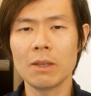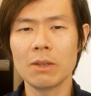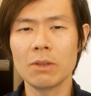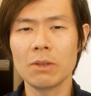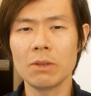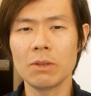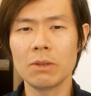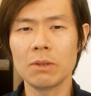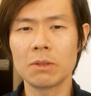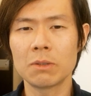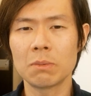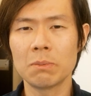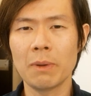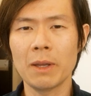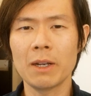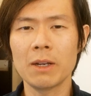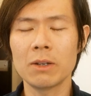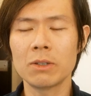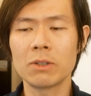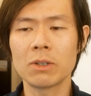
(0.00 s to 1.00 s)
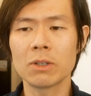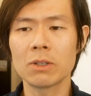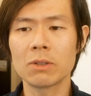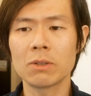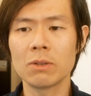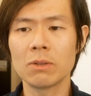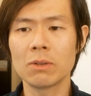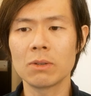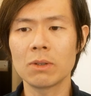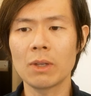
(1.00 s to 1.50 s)
it's better just
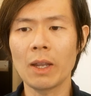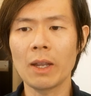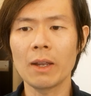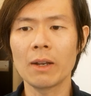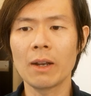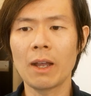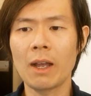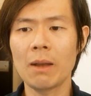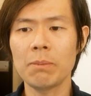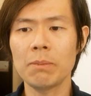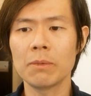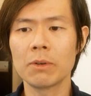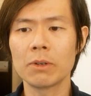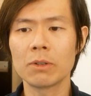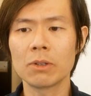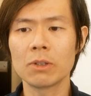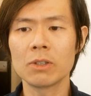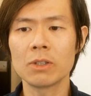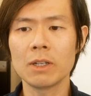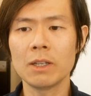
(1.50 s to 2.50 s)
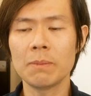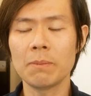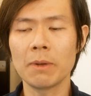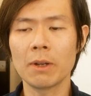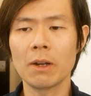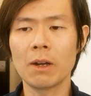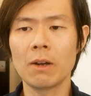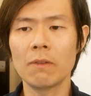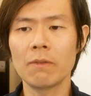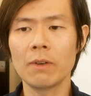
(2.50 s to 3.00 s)
to take a nap or to sleep it
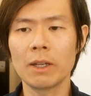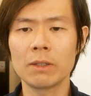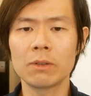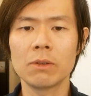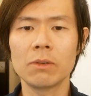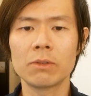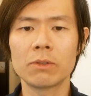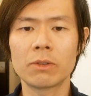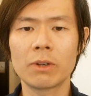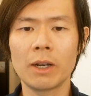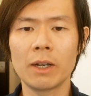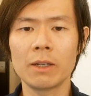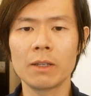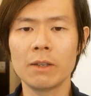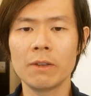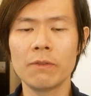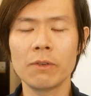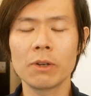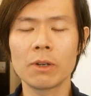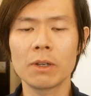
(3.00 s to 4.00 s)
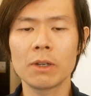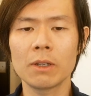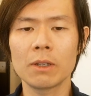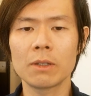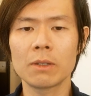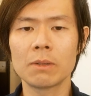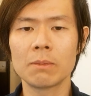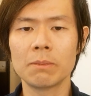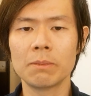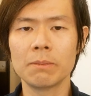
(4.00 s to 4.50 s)
off. Like, don't try, if you're going to
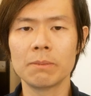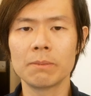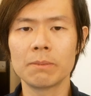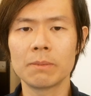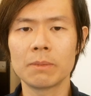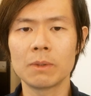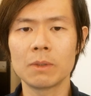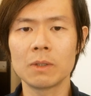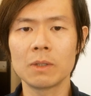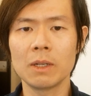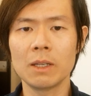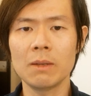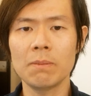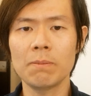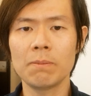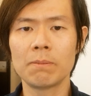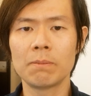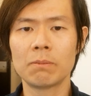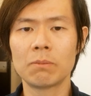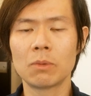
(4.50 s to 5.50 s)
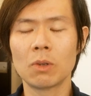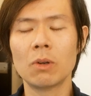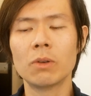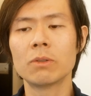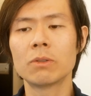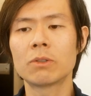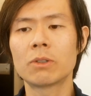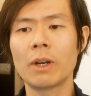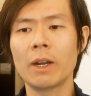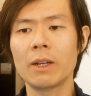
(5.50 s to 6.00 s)
sleep,
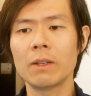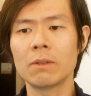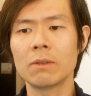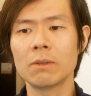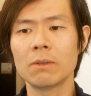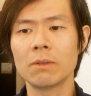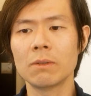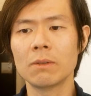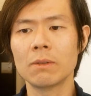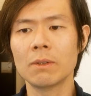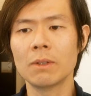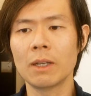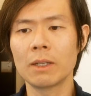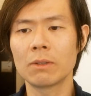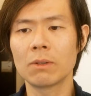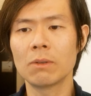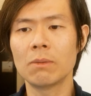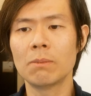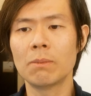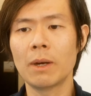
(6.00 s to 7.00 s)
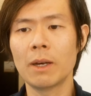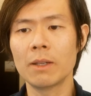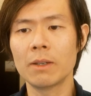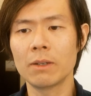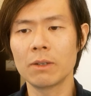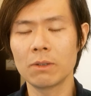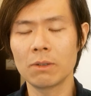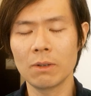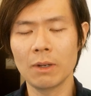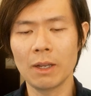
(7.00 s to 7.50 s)
don't try to like, don't bother
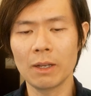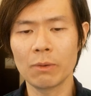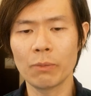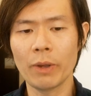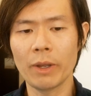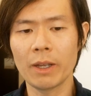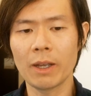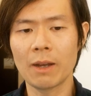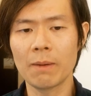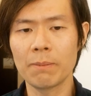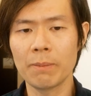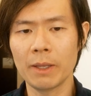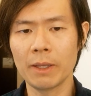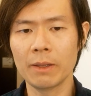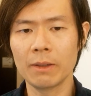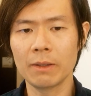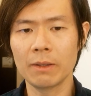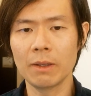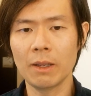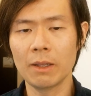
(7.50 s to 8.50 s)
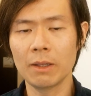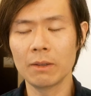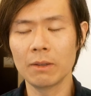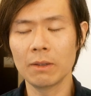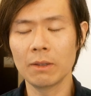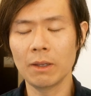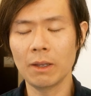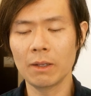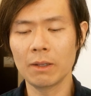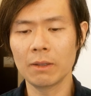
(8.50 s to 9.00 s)
to like wake up
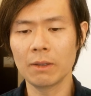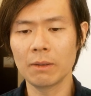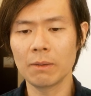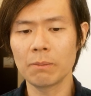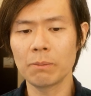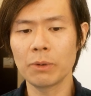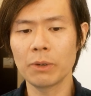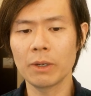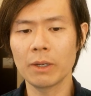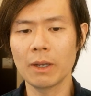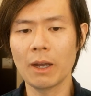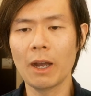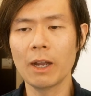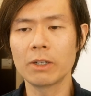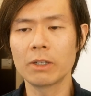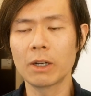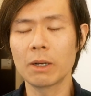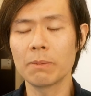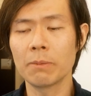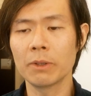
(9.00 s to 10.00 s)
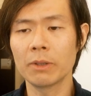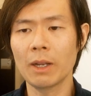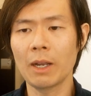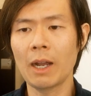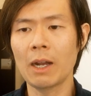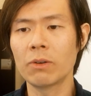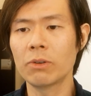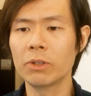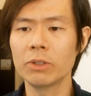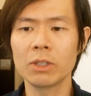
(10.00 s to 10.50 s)
and put an eye drop on the
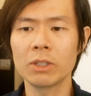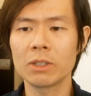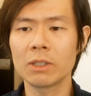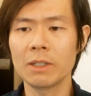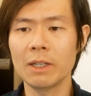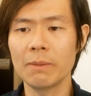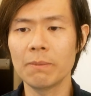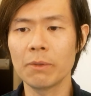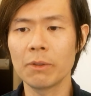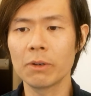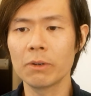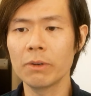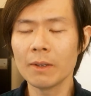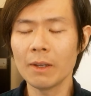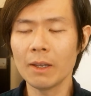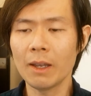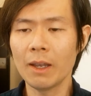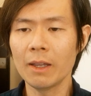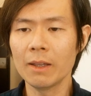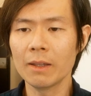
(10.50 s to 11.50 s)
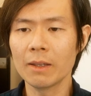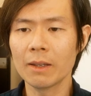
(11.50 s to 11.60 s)
hour. Just sleep through it. And